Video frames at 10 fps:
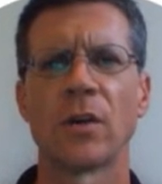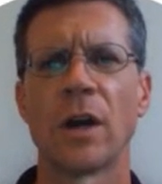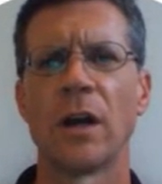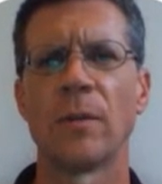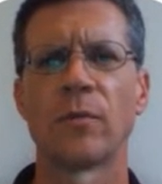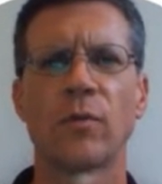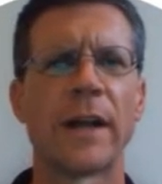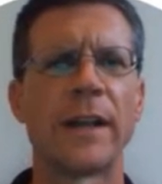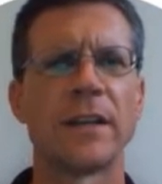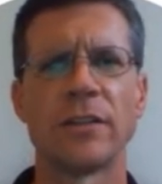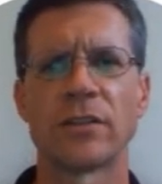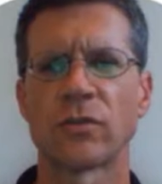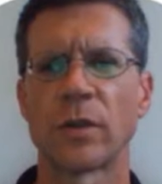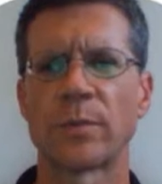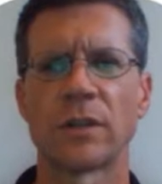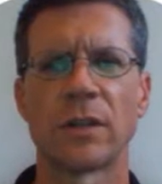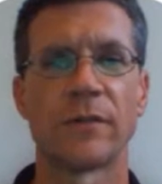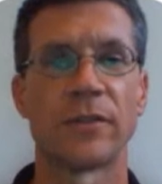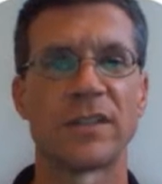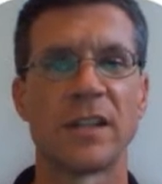um, writing a description of
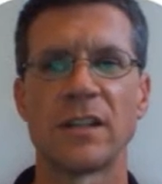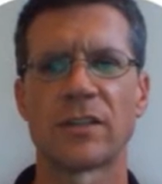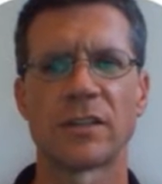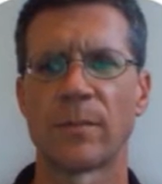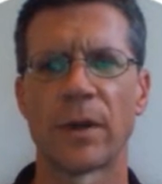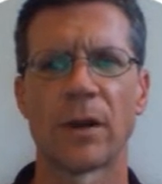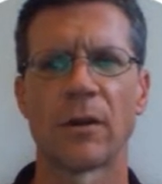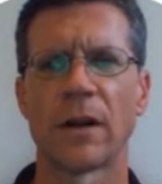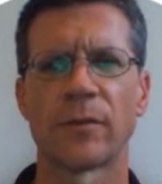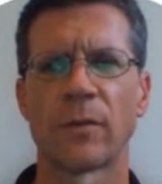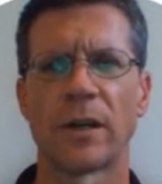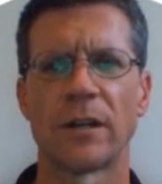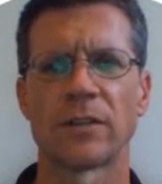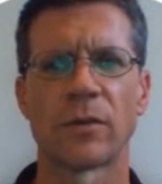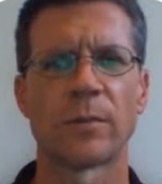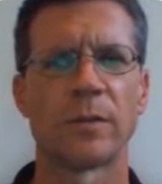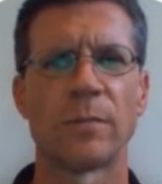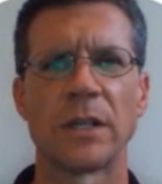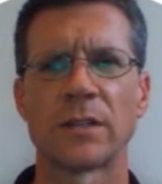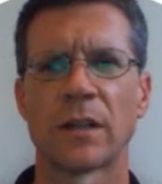their city. It's just a paragraph. They're writing a description
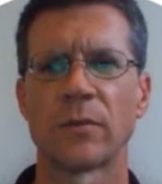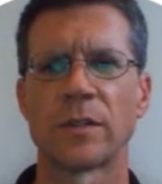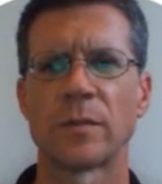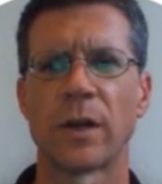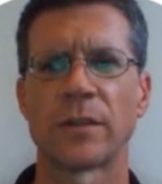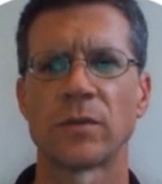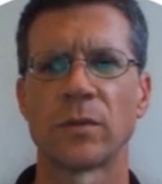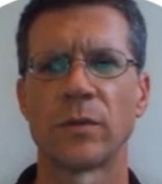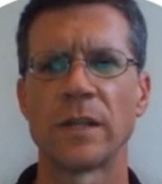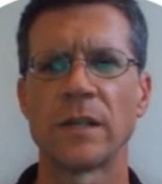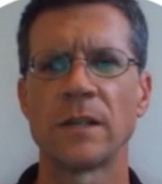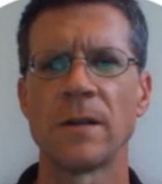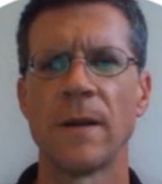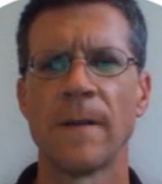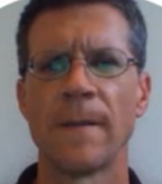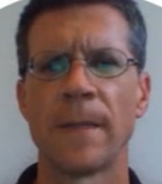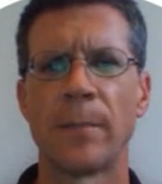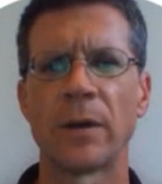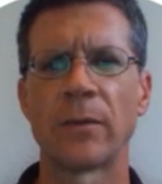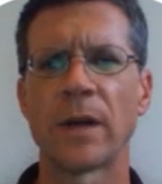based on response to a reading.
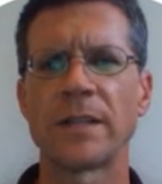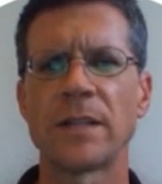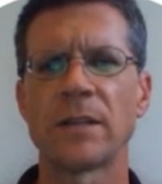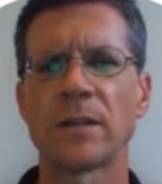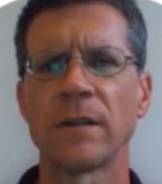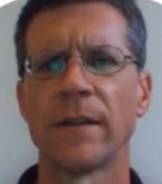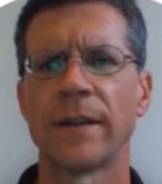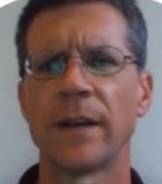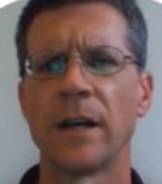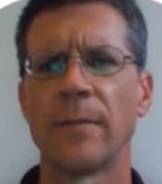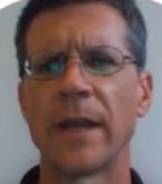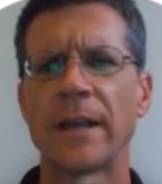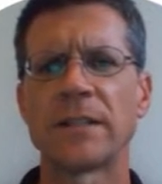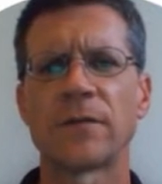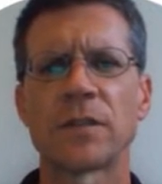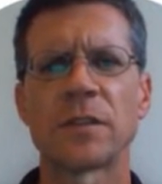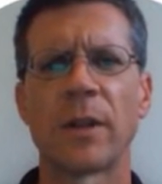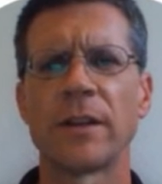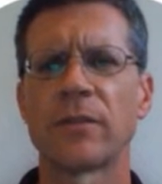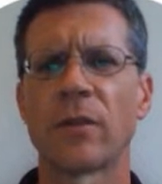But right here, um, editing for
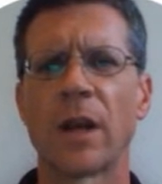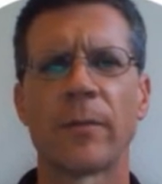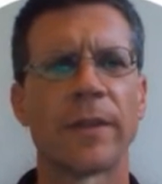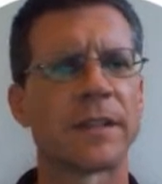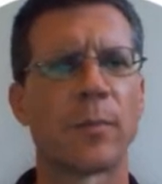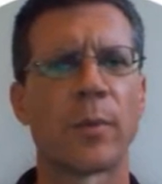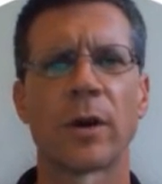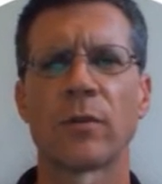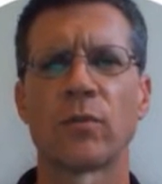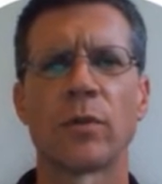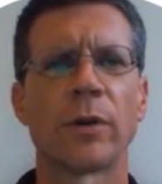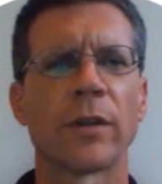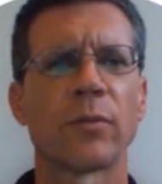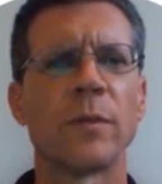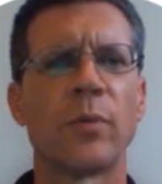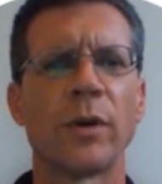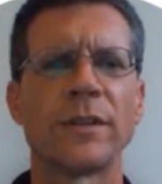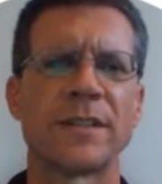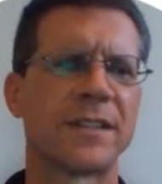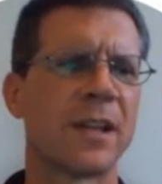spelling and grammar. That's a part of the rubric. Three
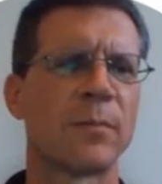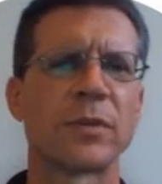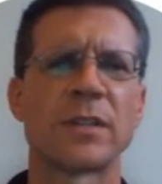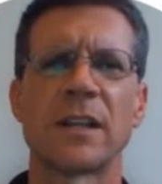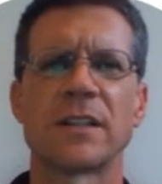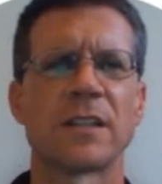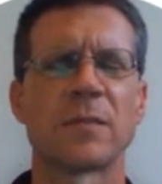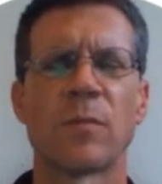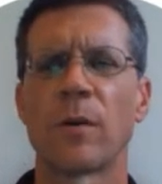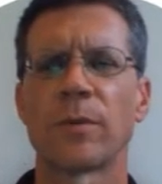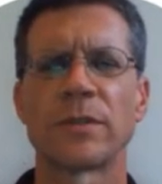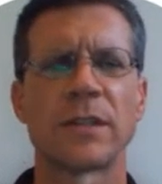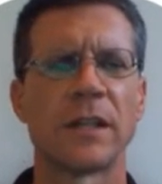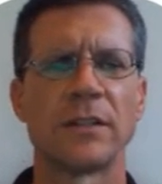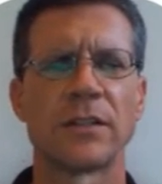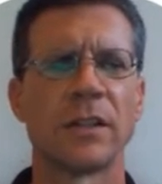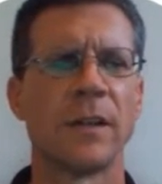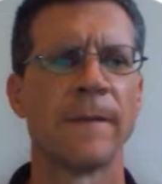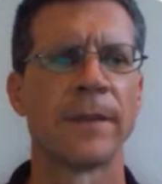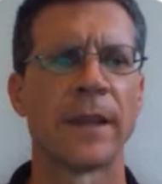points is 10%. It's a small percentage.
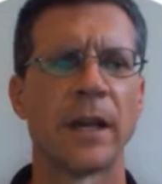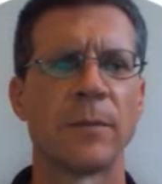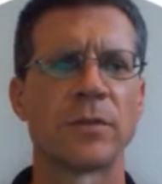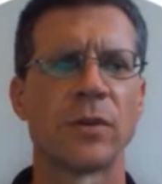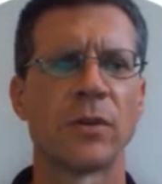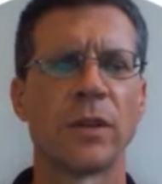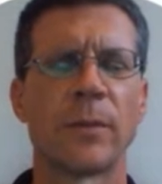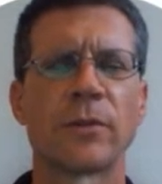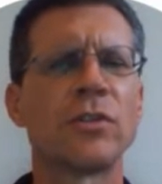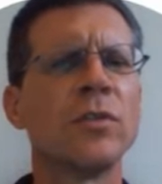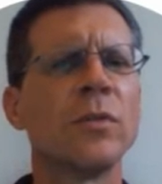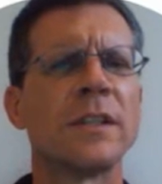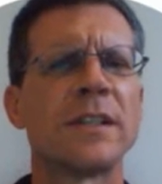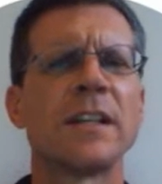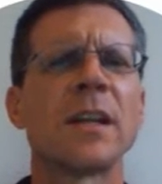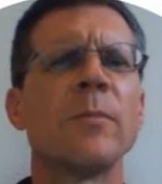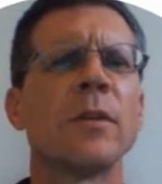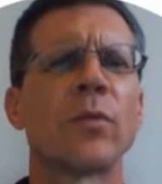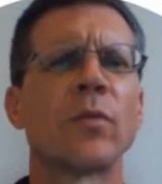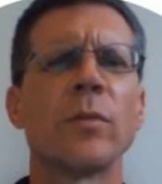Um, so number two is anytime you
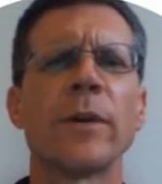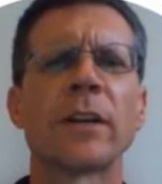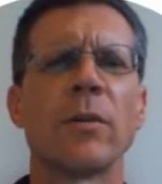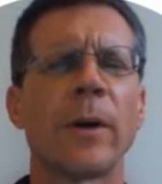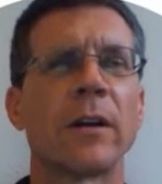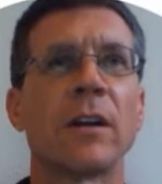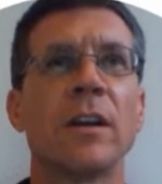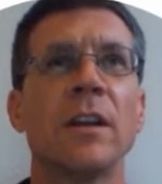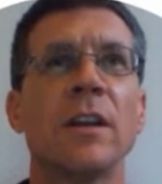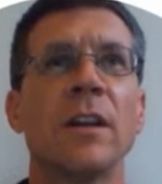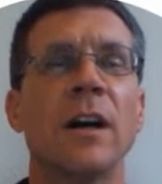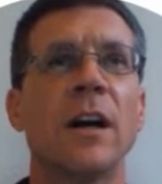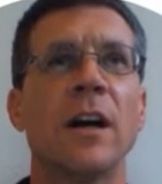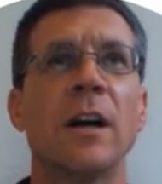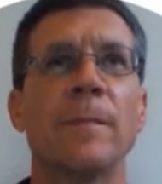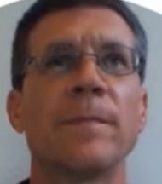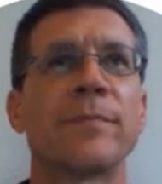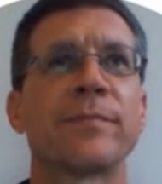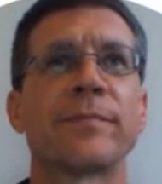have a rubric, no matter um,